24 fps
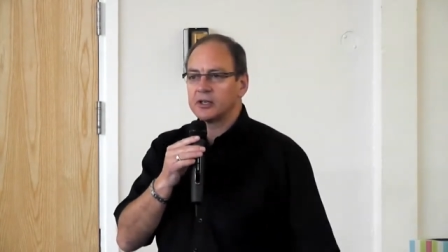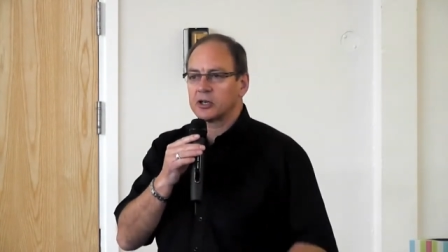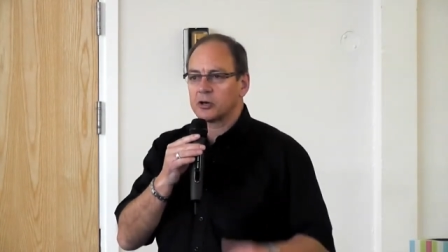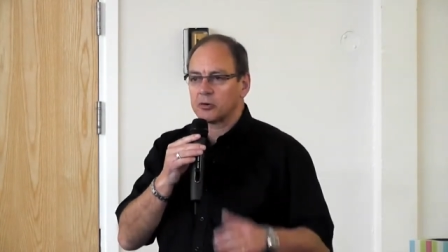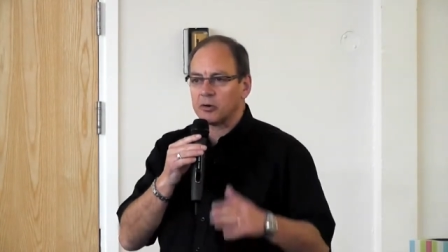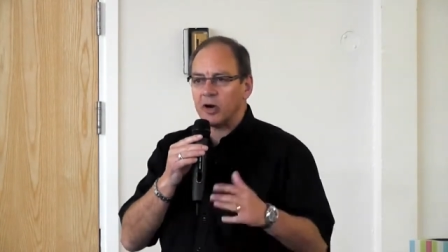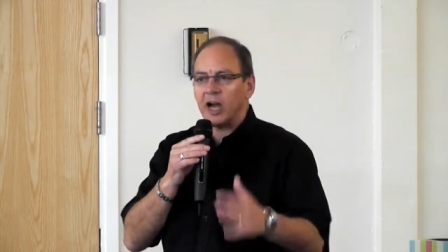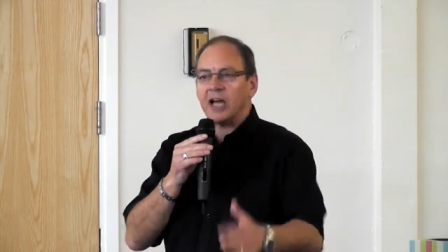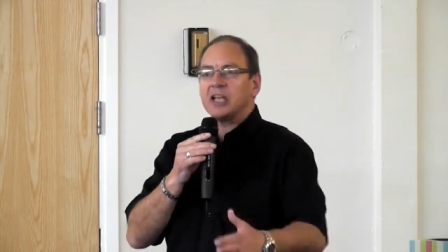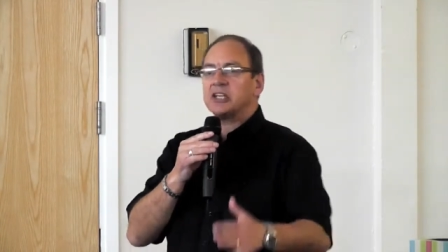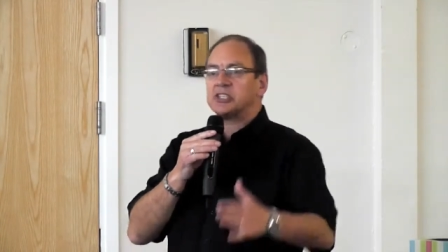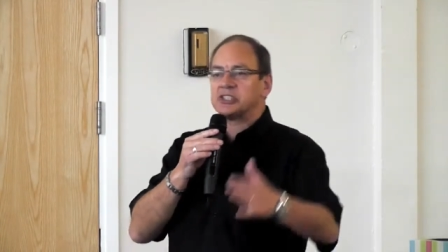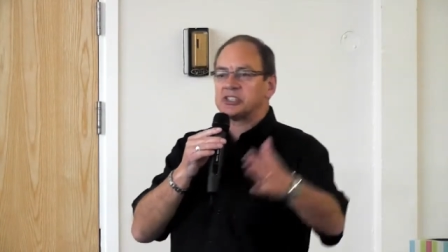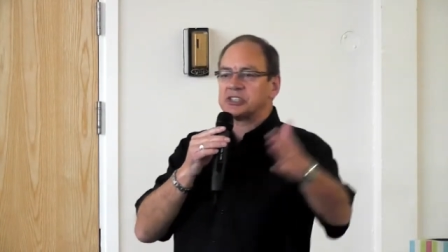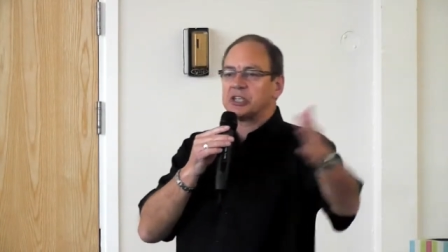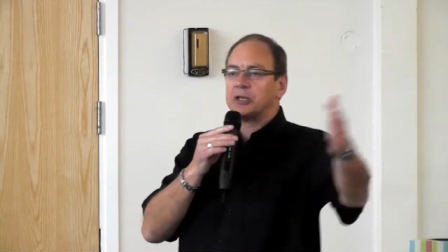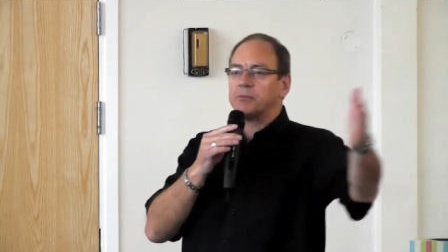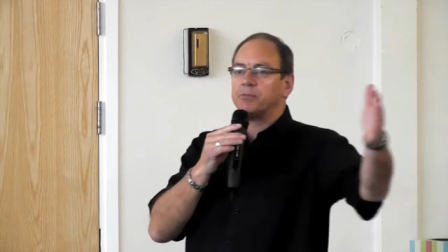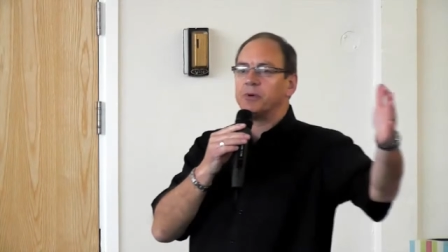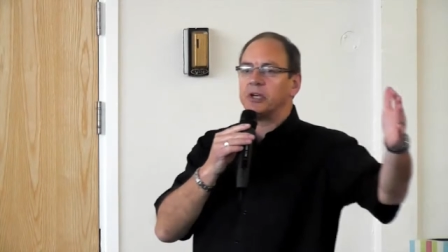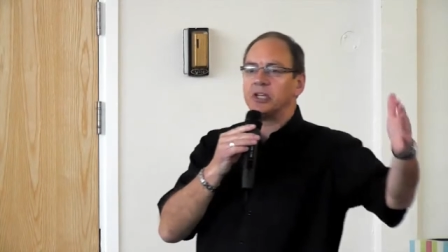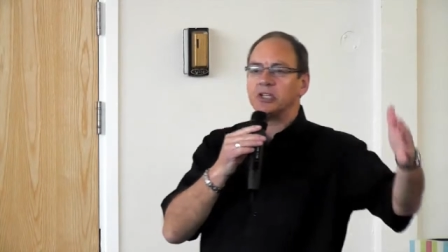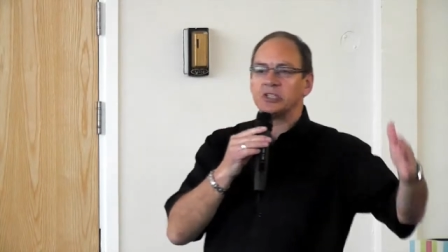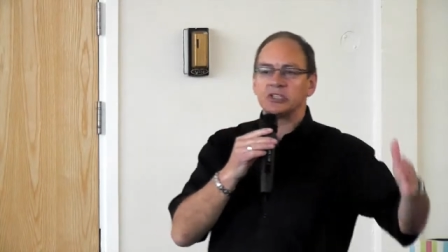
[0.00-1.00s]
Christ
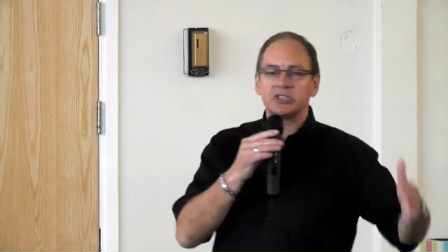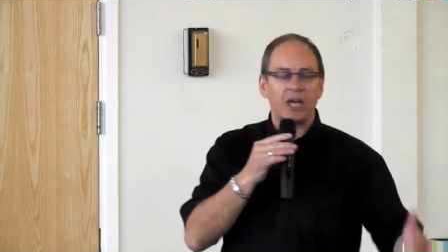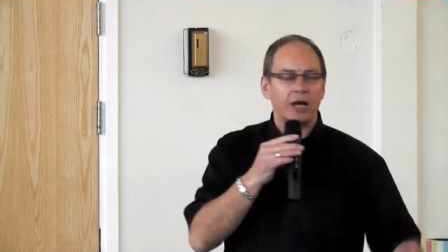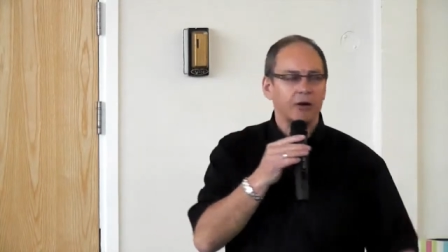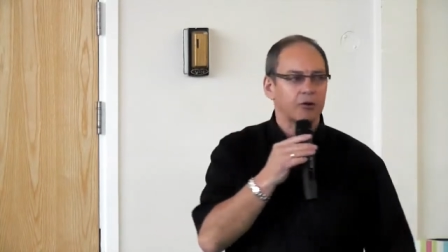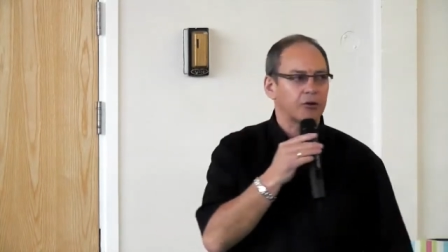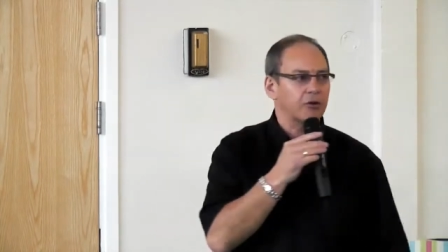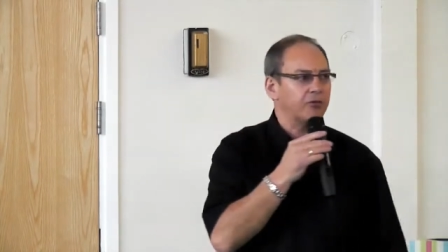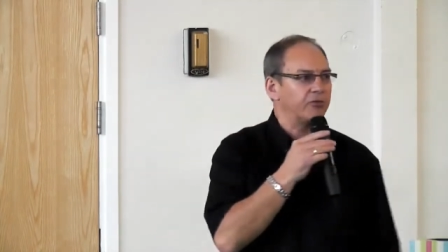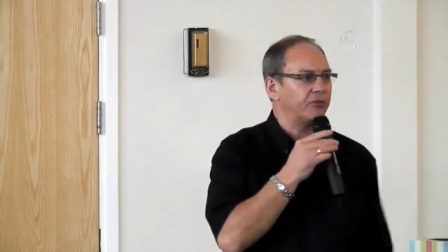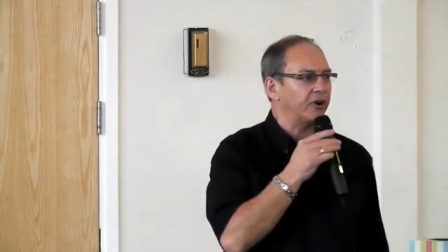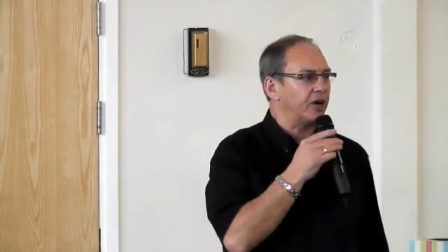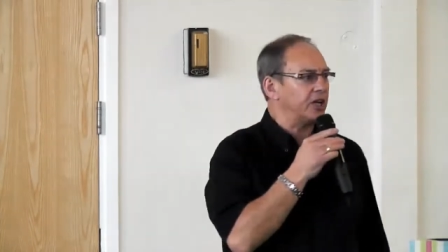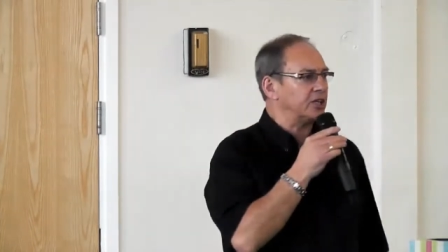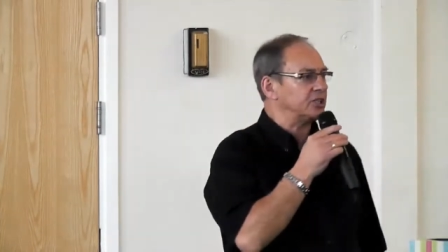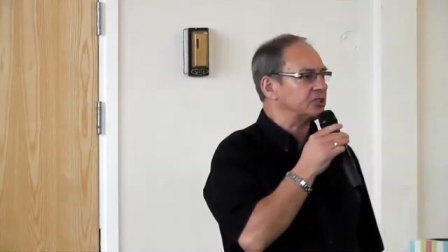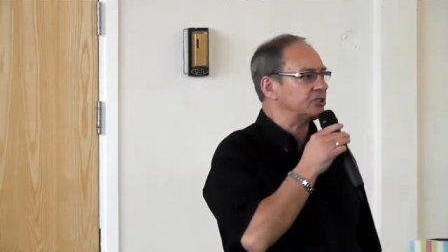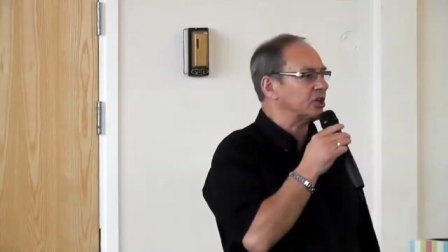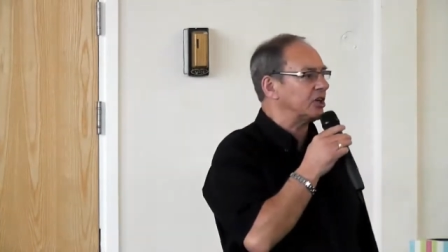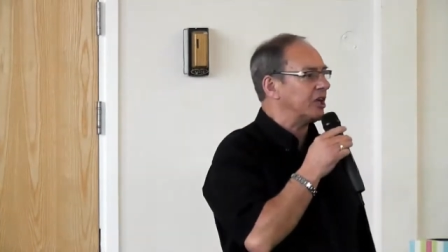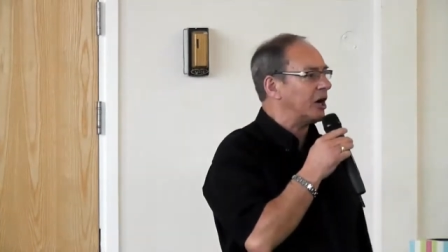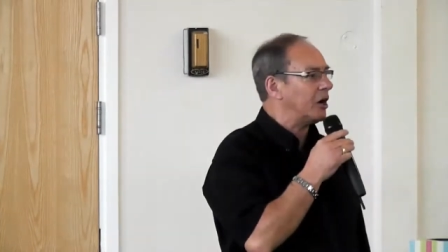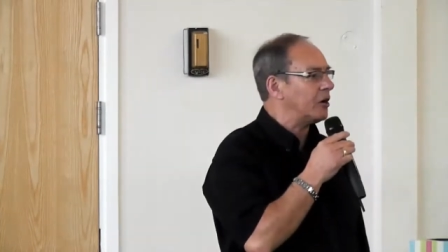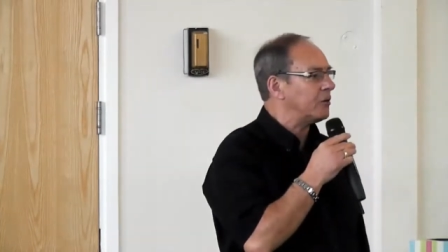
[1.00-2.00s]
had been
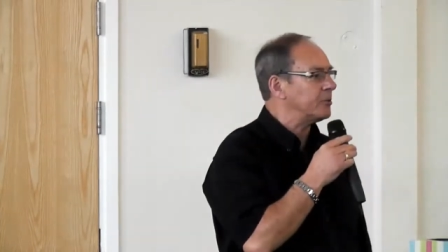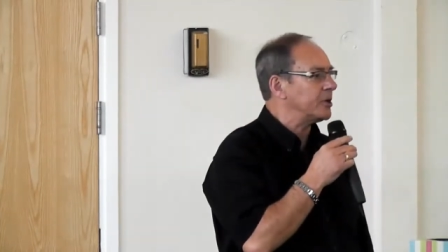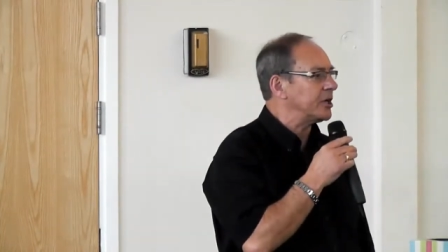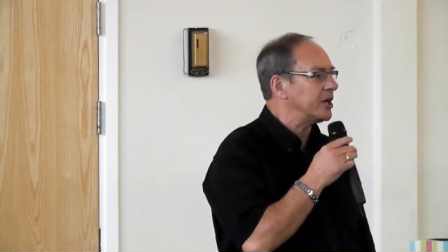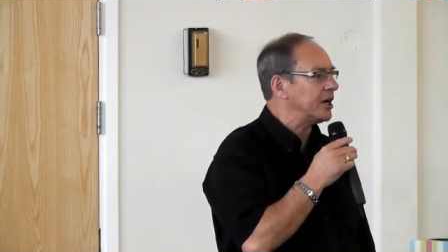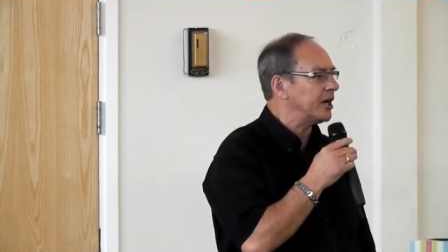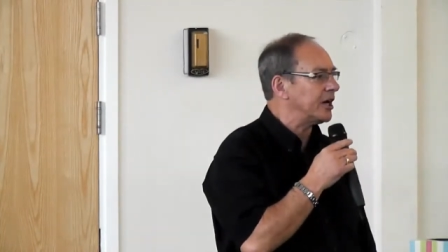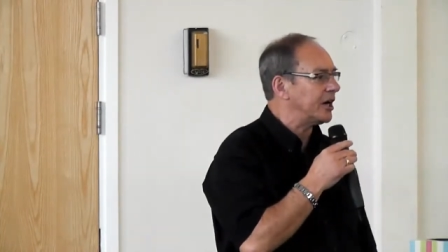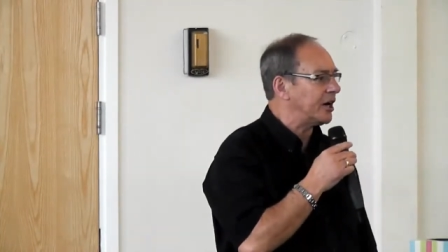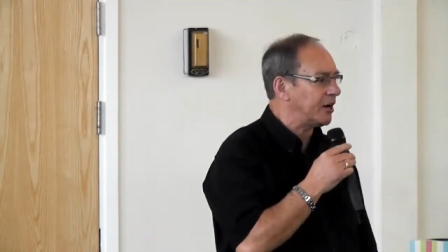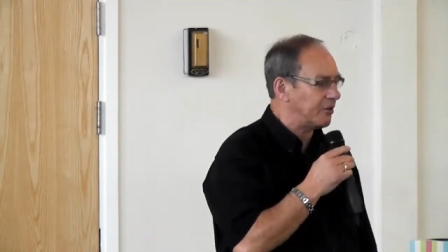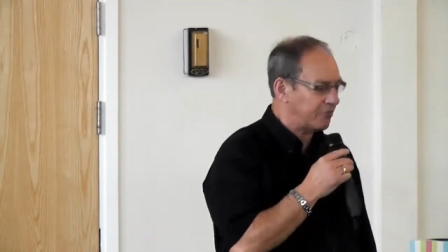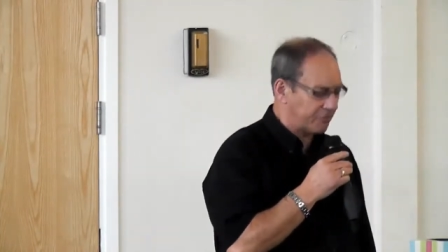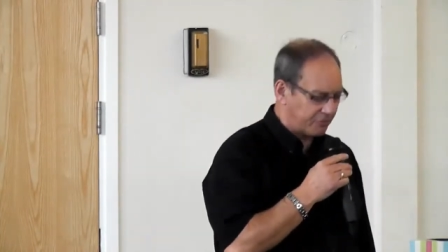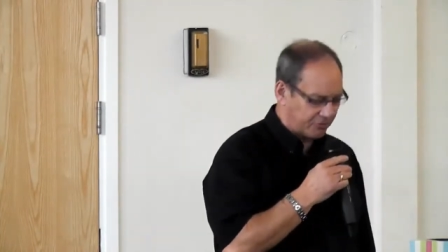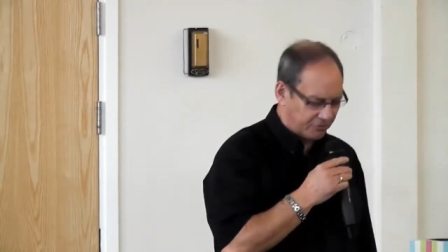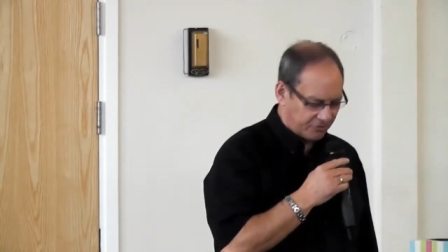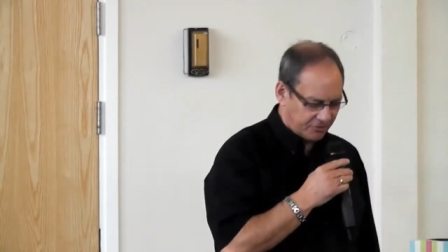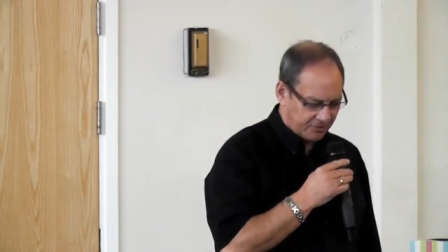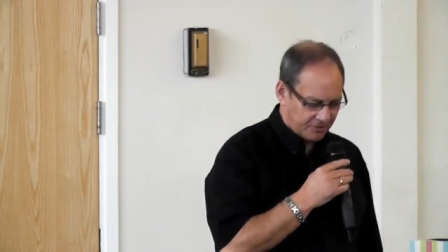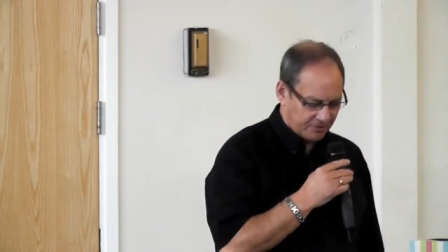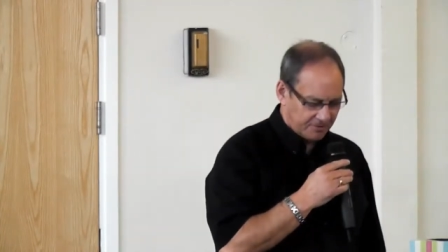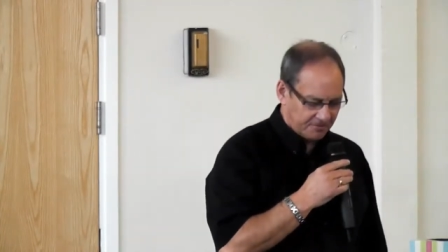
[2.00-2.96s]
sacrificed on our behalf.